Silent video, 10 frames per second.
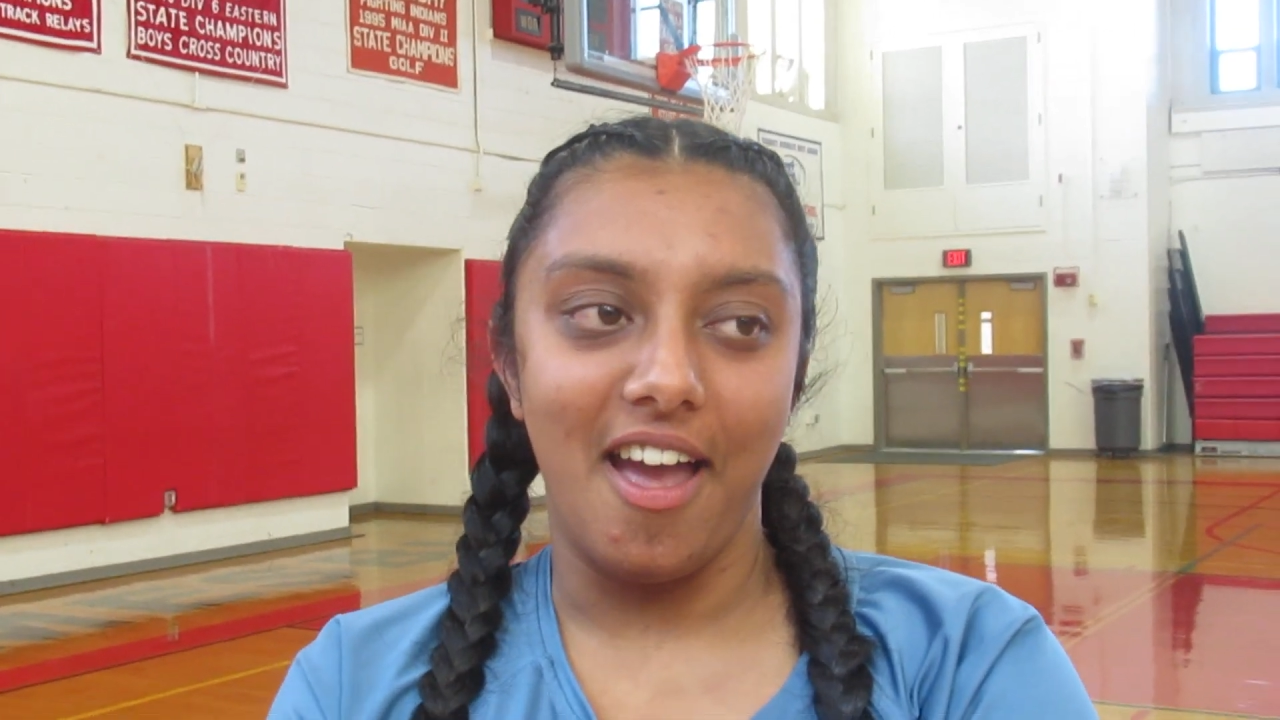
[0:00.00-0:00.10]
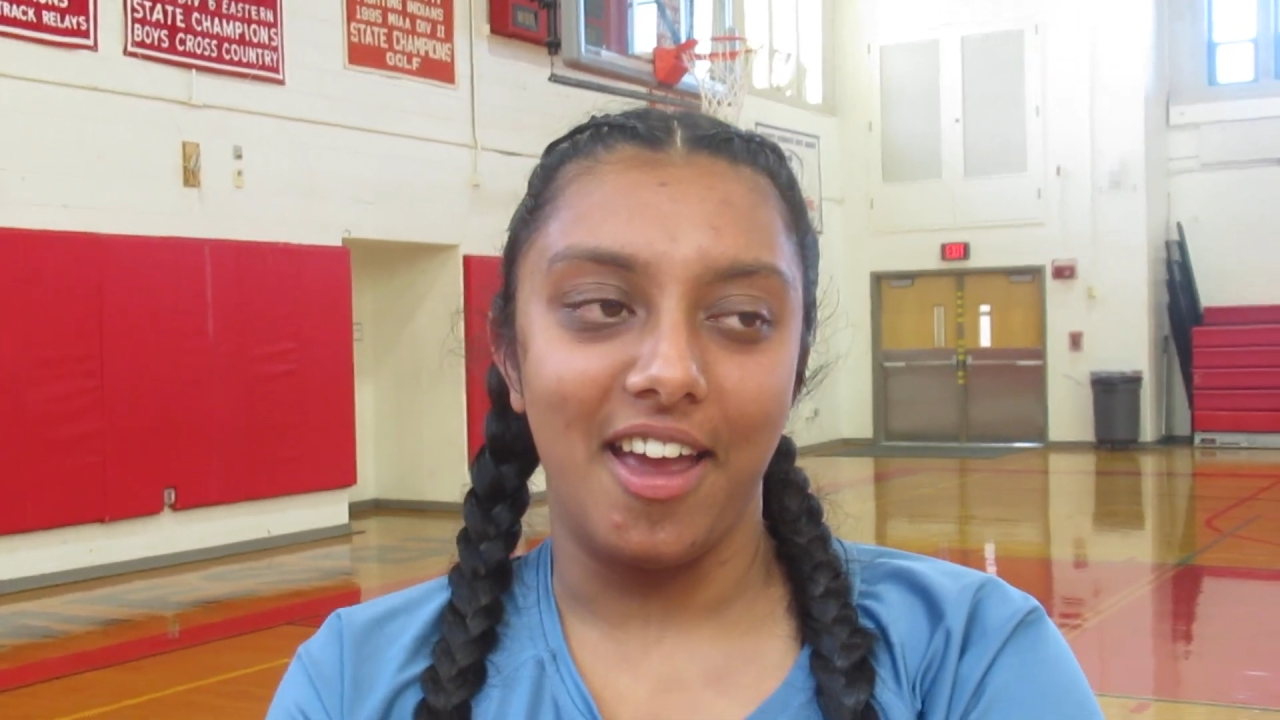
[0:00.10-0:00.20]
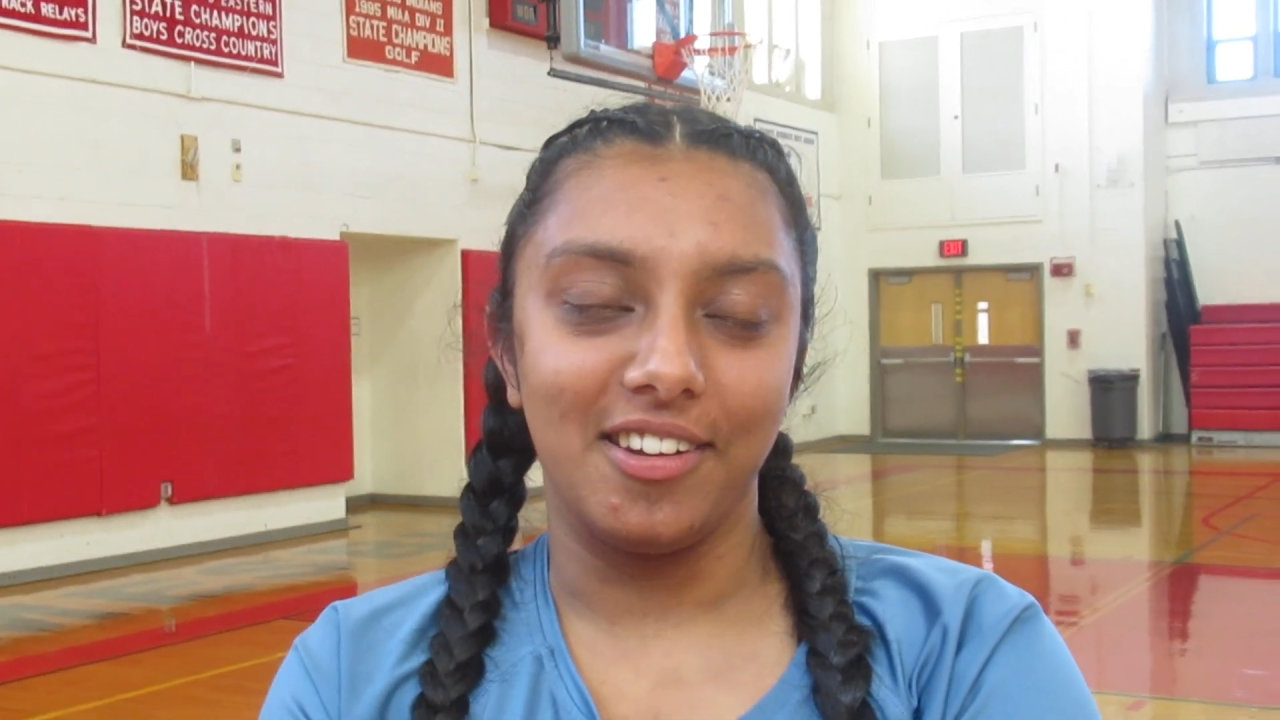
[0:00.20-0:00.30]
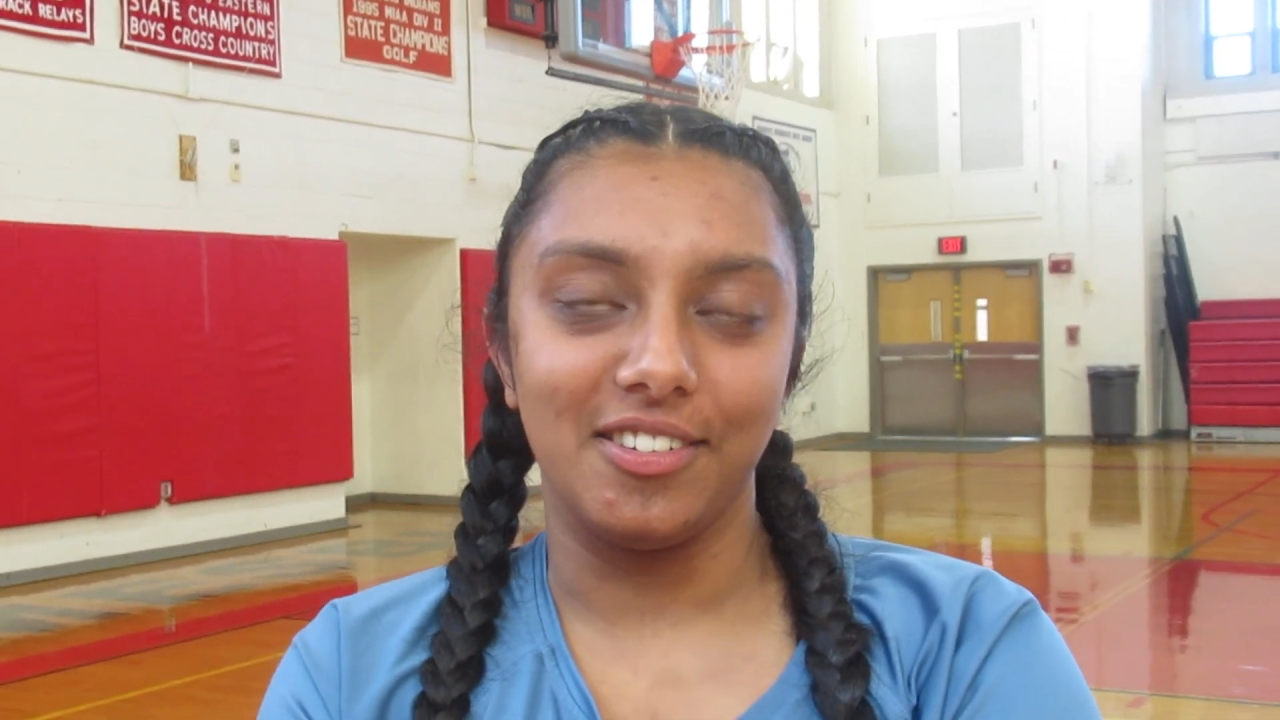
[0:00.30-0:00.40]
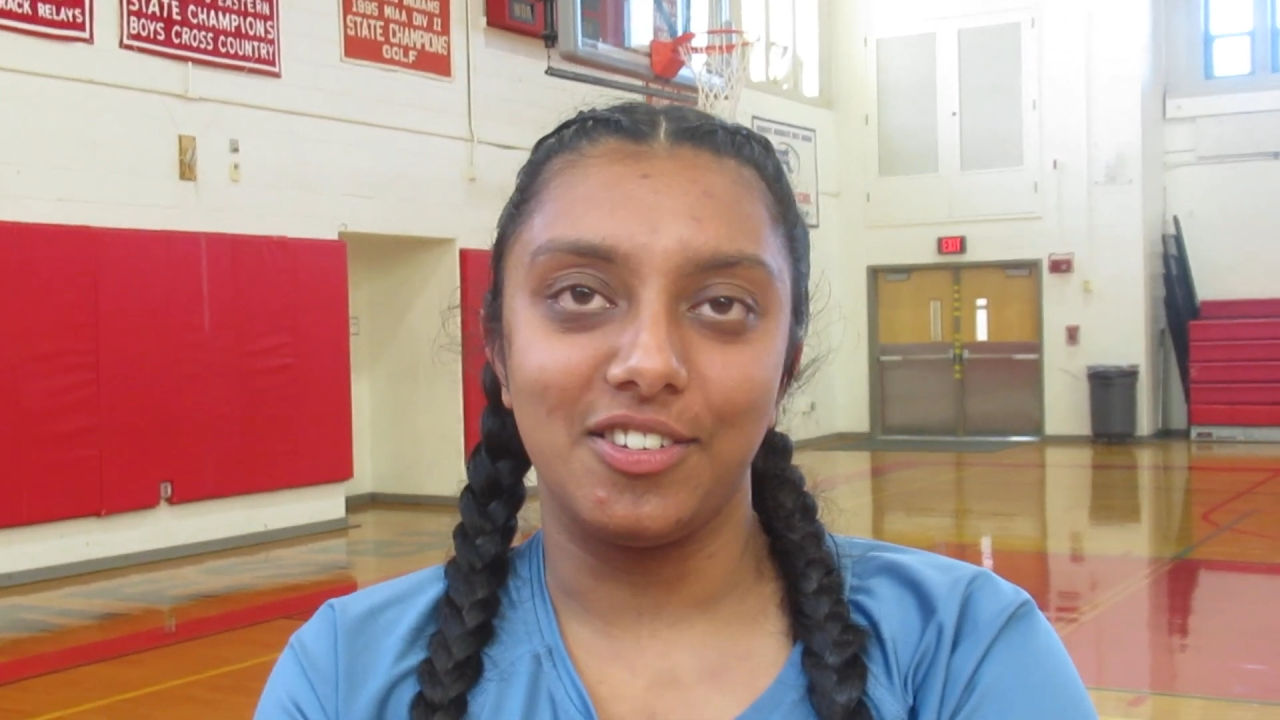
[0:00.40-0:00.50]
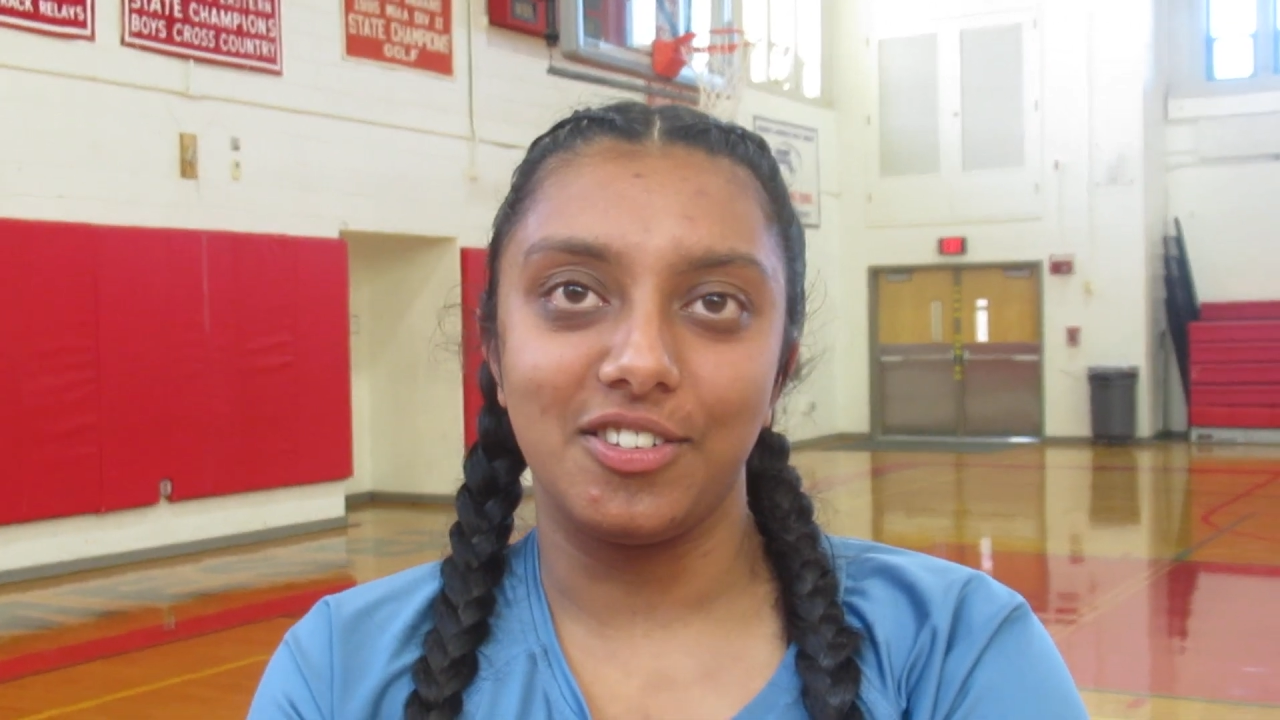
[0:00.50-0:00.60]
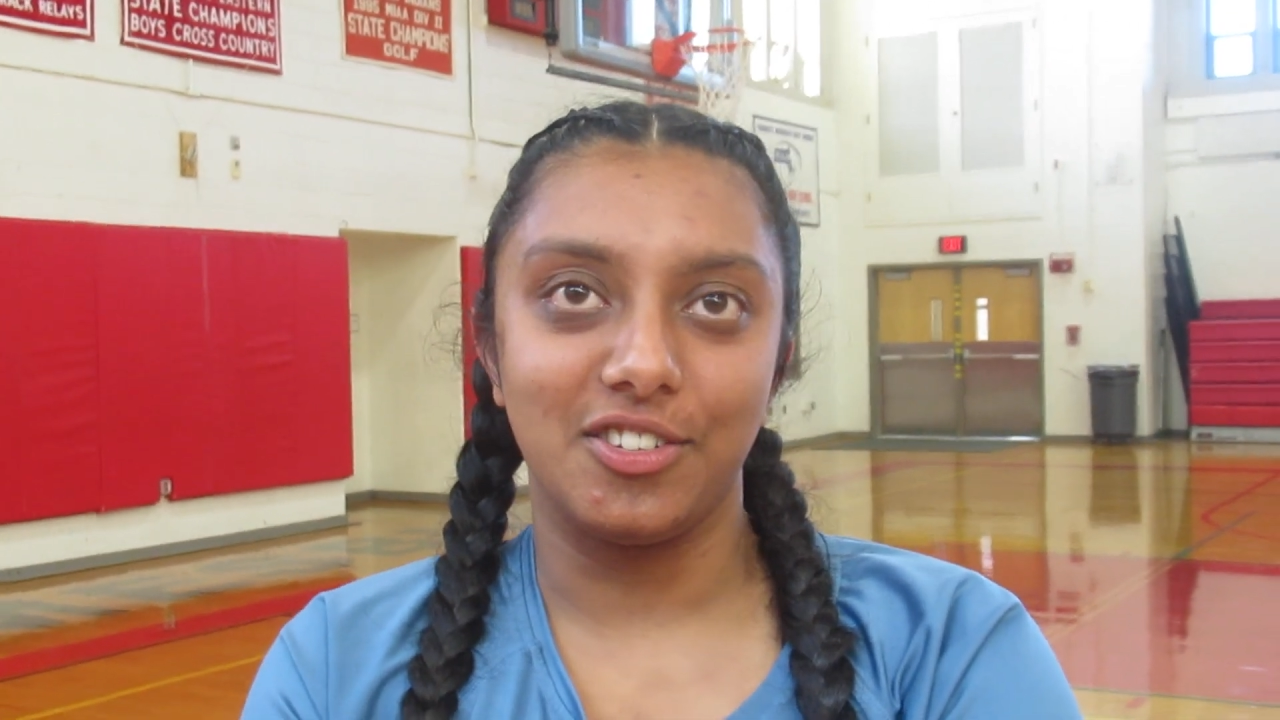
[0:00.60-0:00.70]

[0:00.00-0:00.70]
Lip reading: And